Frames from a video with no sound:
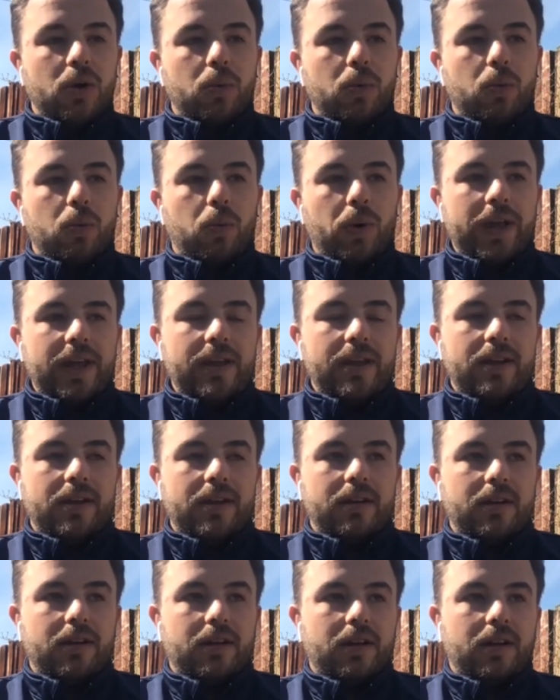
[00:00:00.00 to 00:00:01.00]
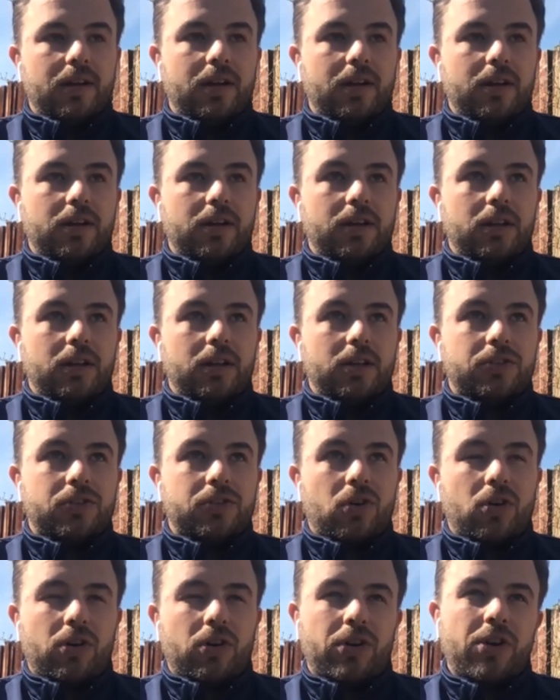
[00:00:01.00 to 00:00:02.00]
we
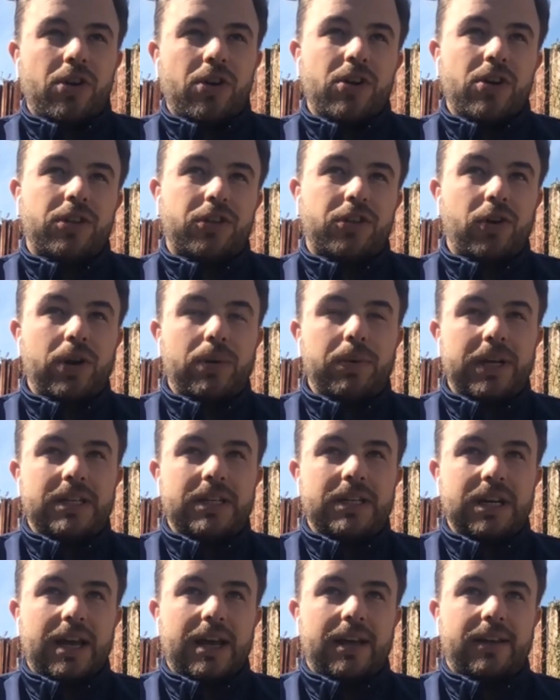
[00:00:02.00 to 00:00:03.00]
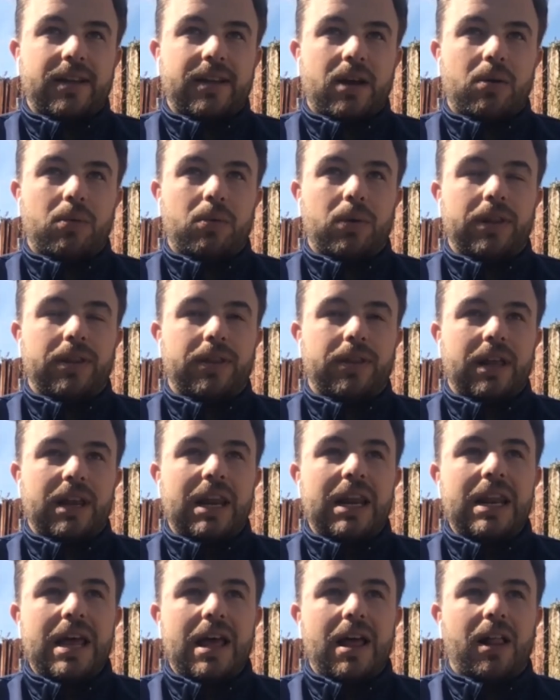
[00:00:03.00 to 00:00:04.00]
saw her 3 weeks later with a
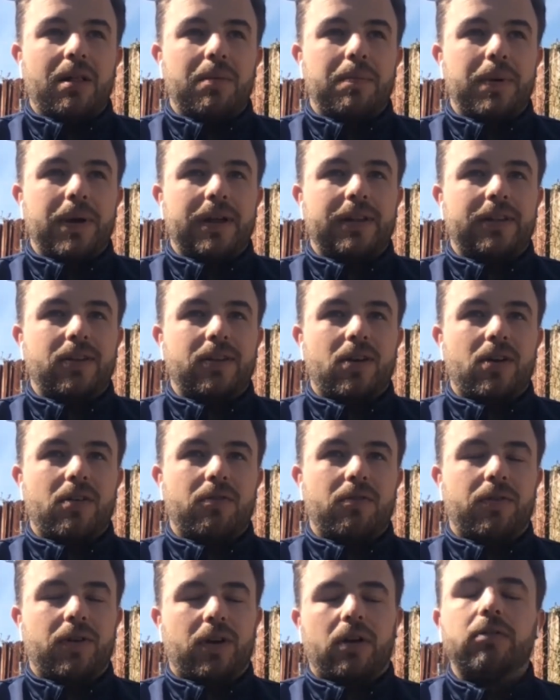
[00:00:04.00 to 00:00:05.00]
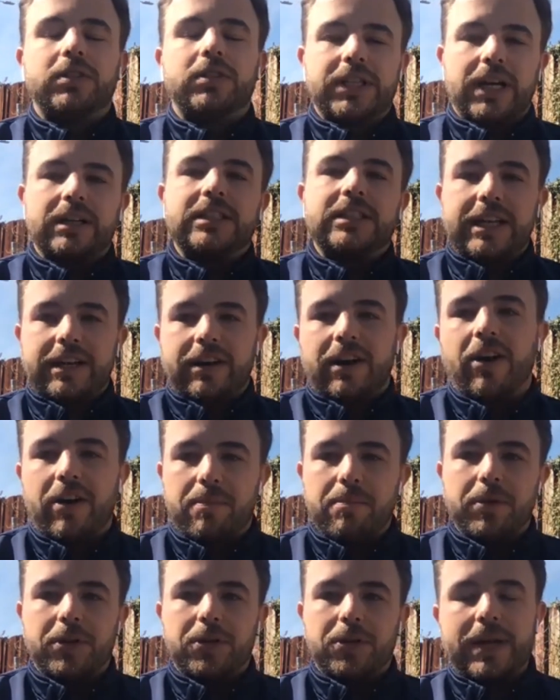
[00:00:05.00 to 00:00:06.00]
little bit of, obviously I'd seen her
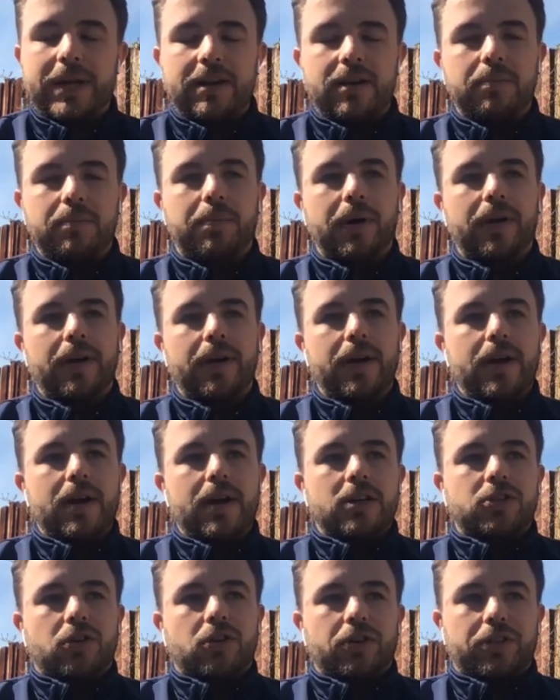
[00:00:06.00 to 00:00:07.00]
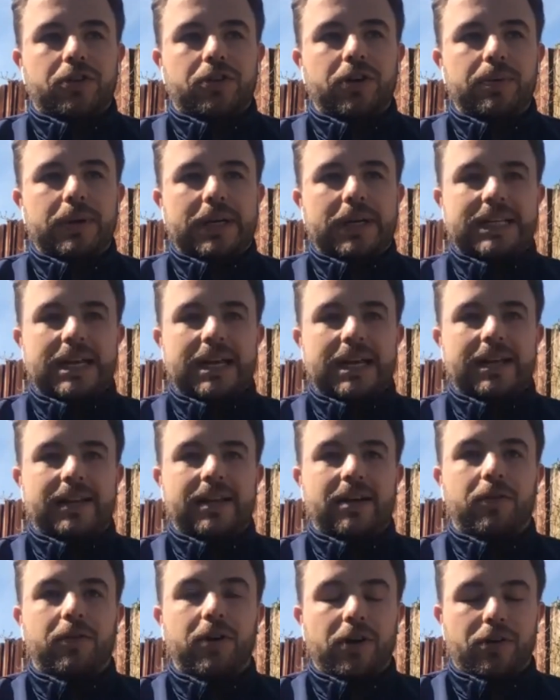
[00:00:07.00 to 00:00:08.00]
in between, but saw her 3 weeks later
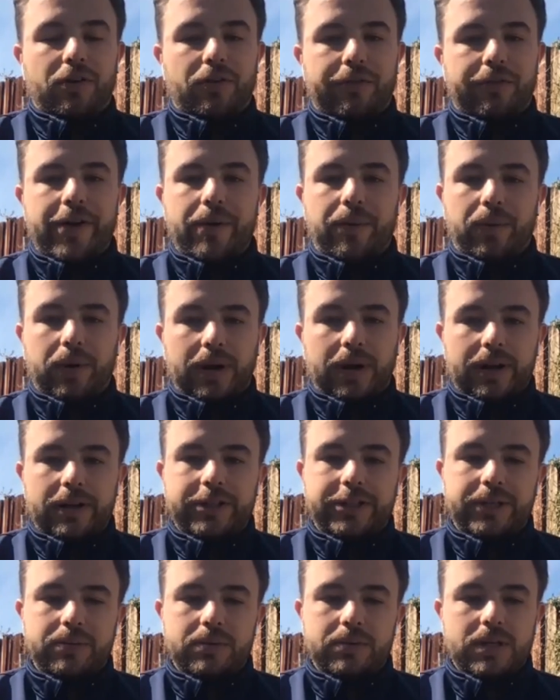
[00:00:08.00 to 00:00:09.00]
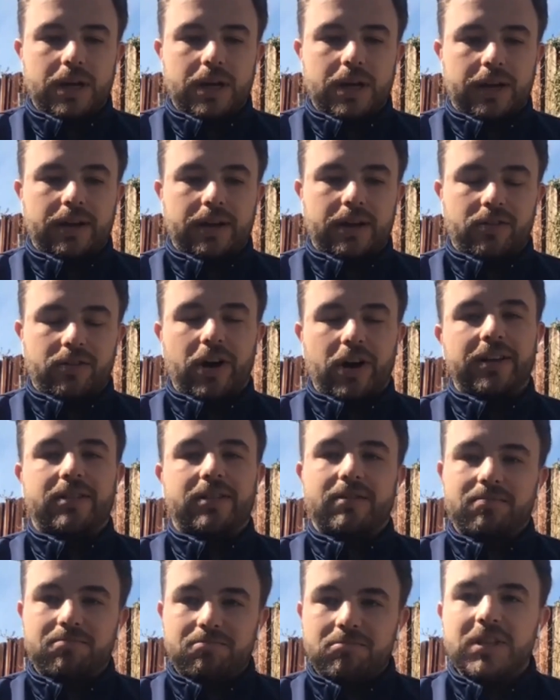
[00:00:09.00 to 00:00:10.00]
for a review, and she was like, right,
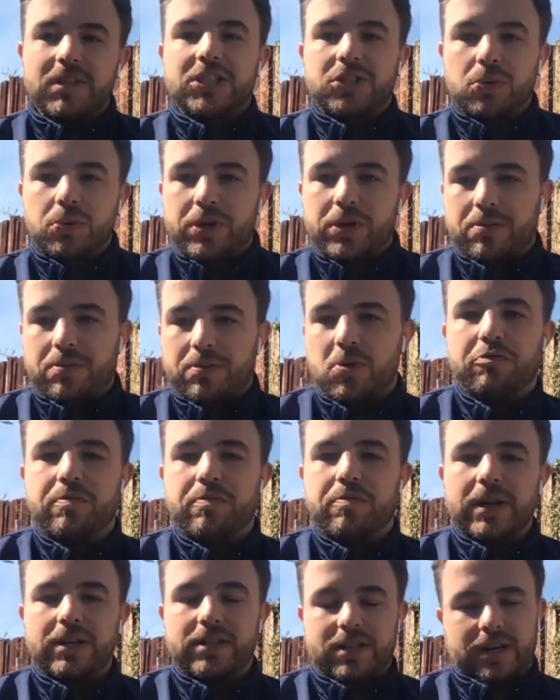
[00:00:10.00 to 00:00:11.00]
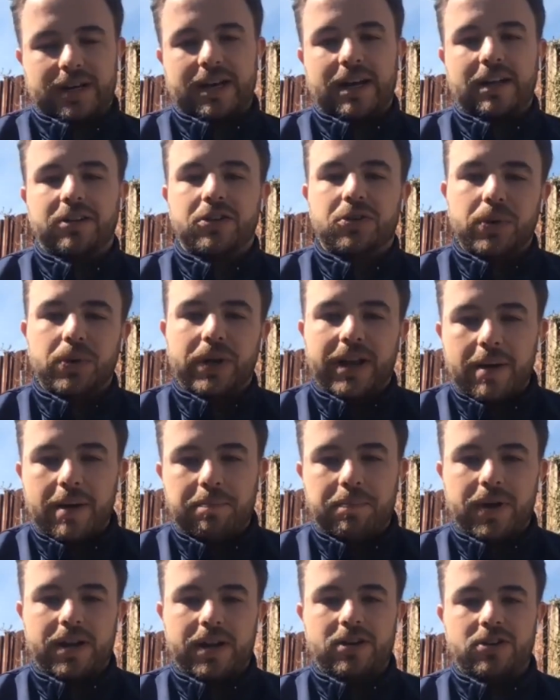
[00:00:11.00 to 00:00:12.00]
let's do your movements. And I had her doing
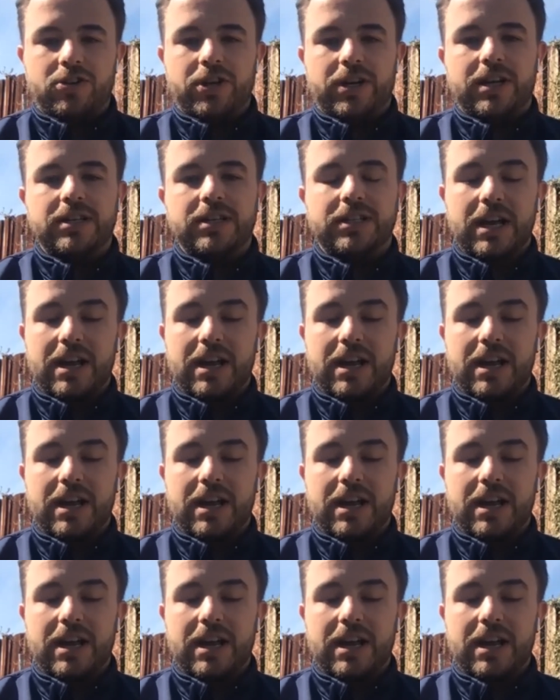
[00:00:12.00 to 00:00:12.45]
hip hinges,